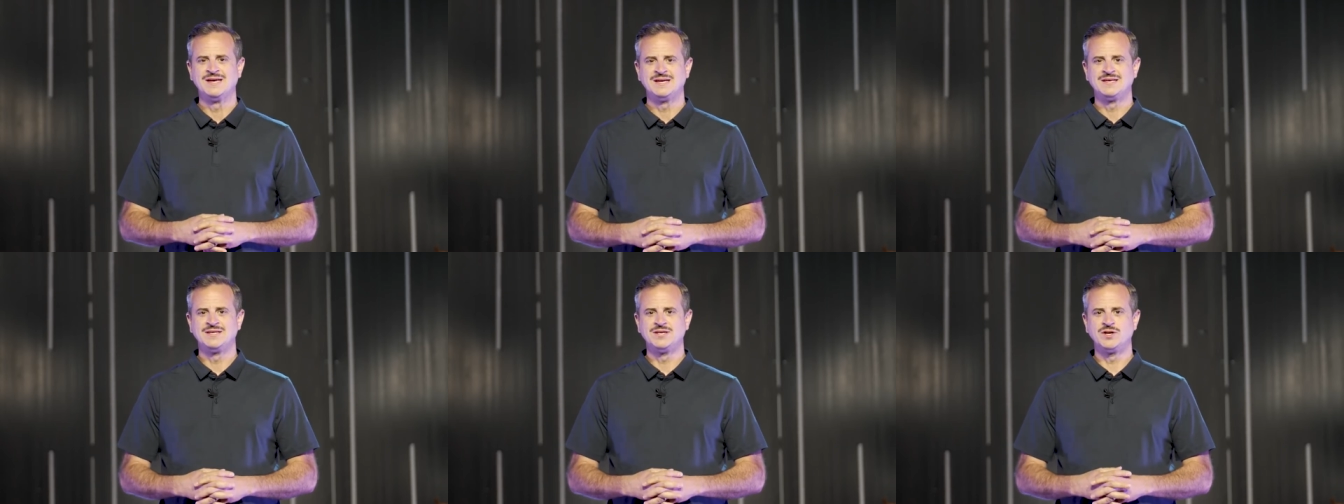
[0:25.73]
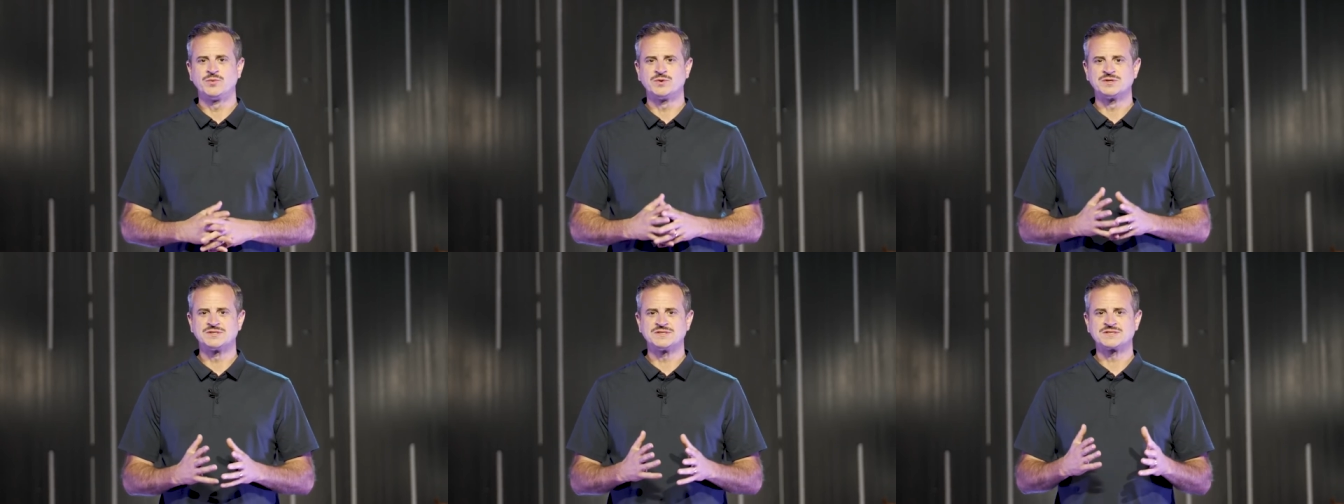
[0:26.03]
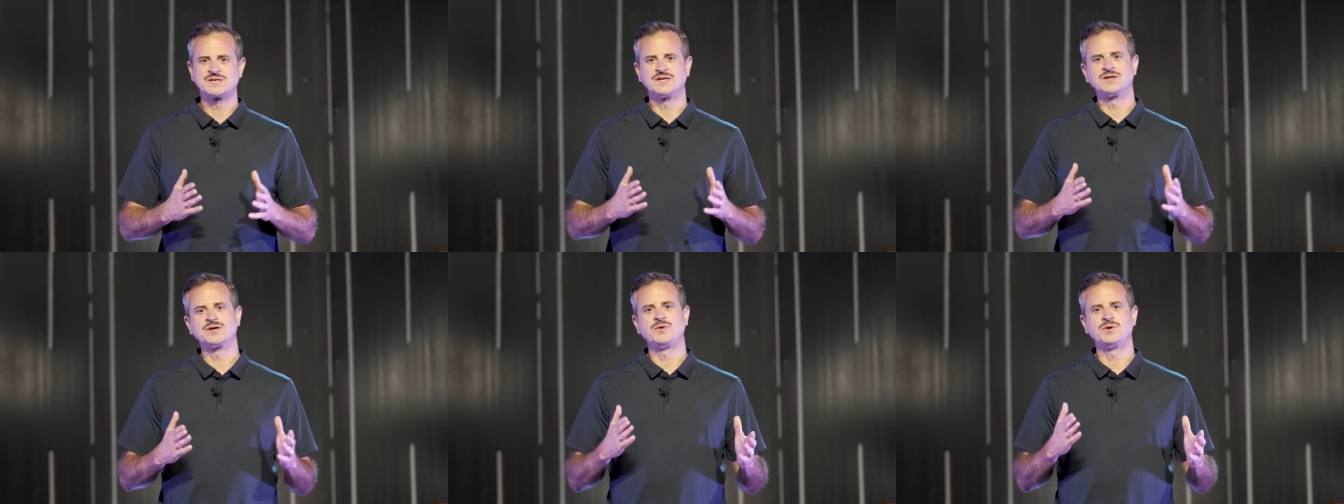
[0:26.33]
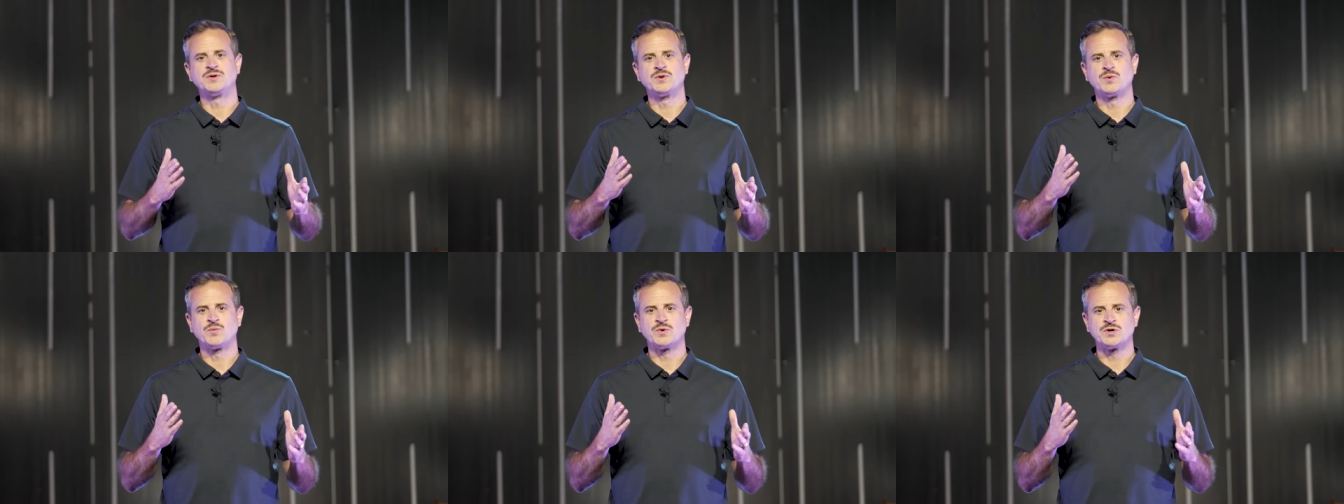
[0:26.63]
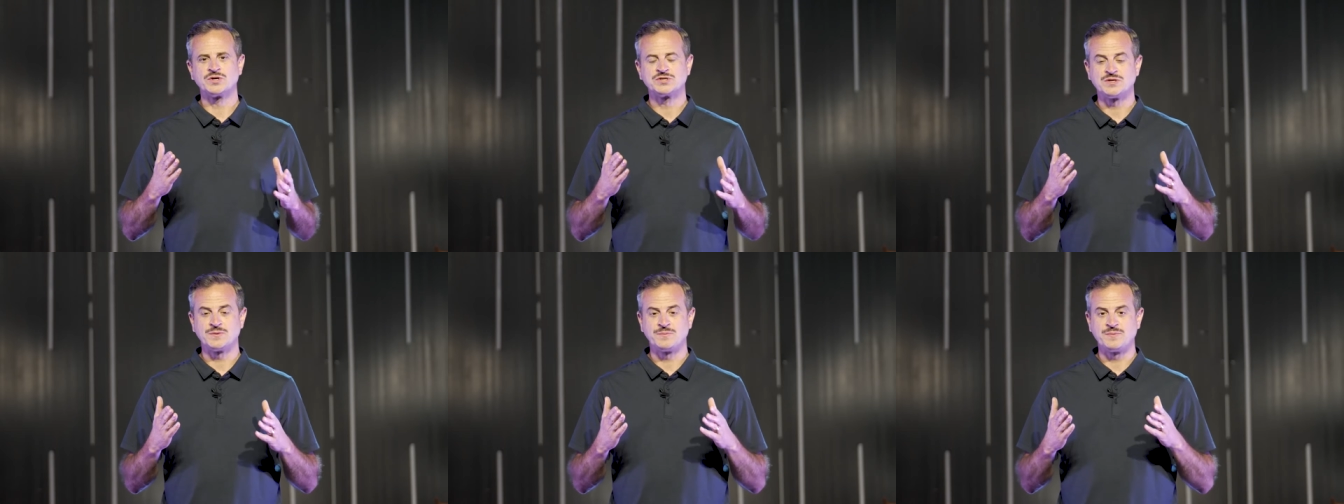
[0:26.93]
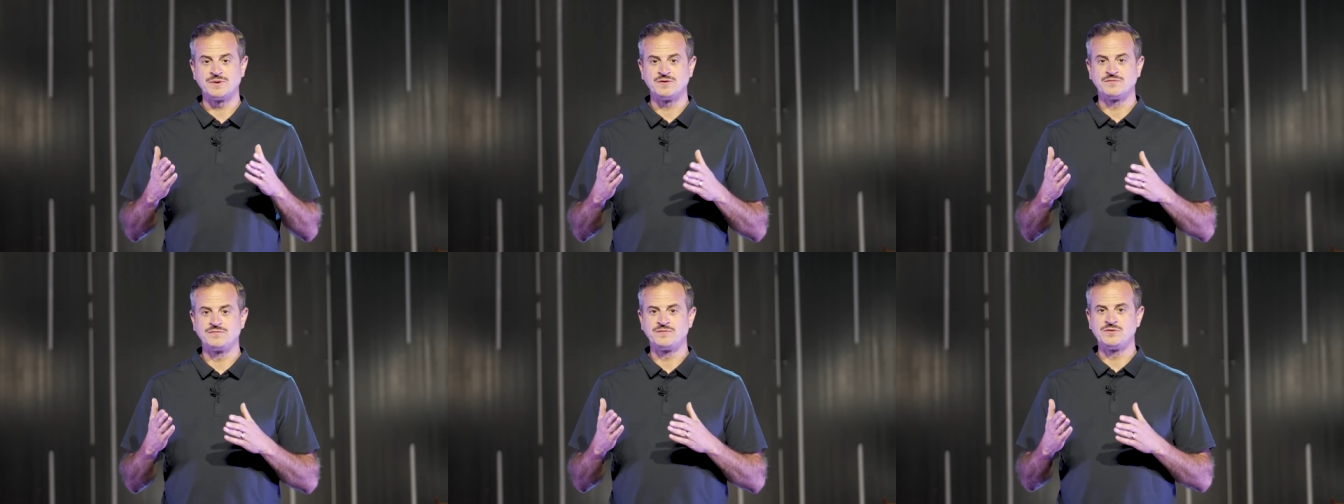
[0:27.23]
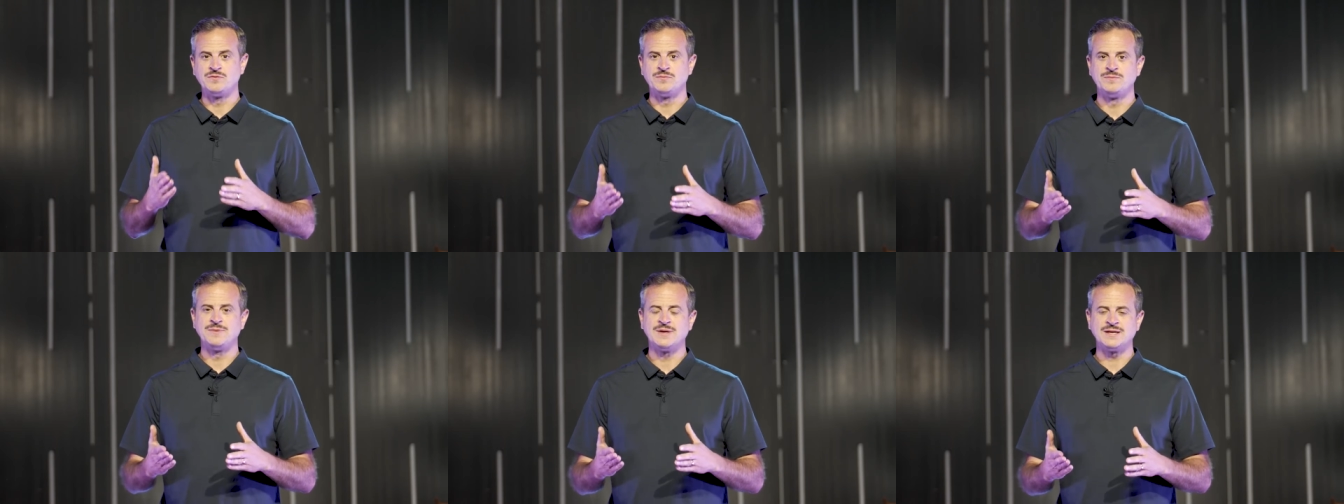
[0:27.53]
You know, we're just going to go into worship in a
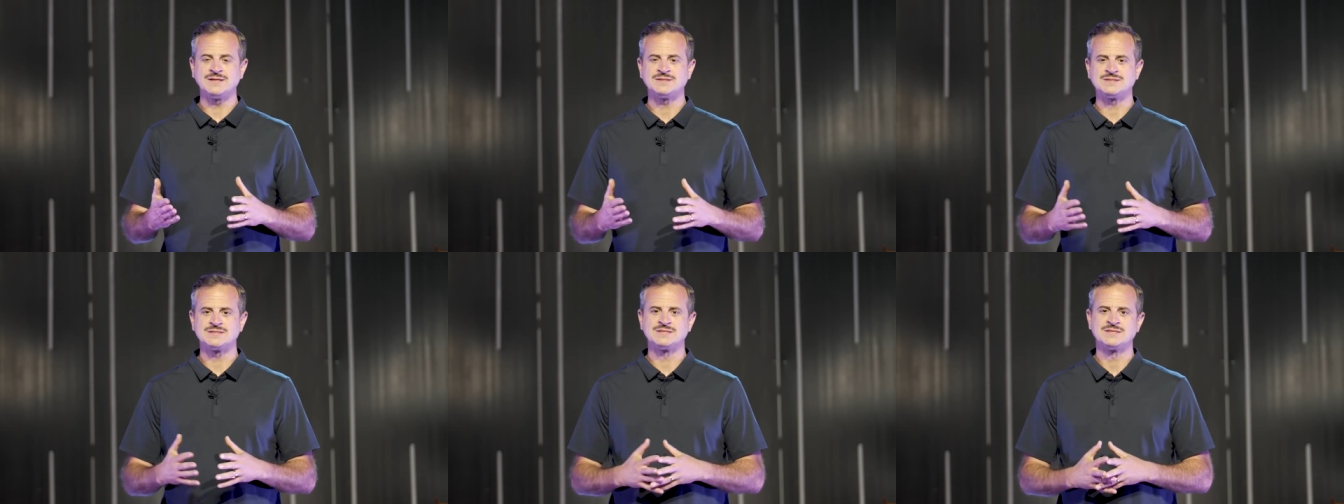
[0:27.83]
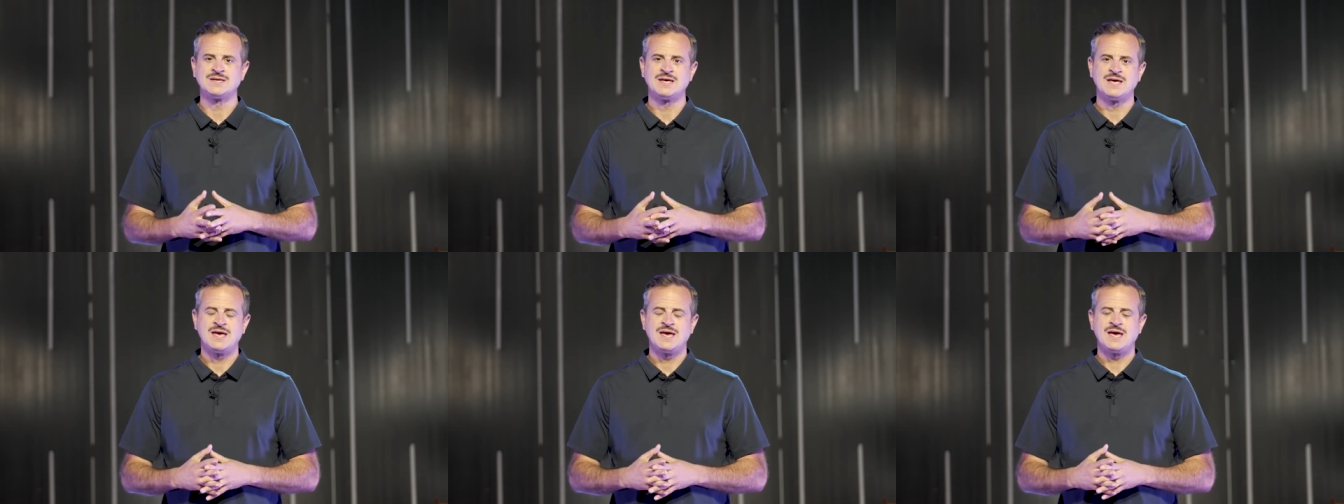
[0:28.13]
few minutes.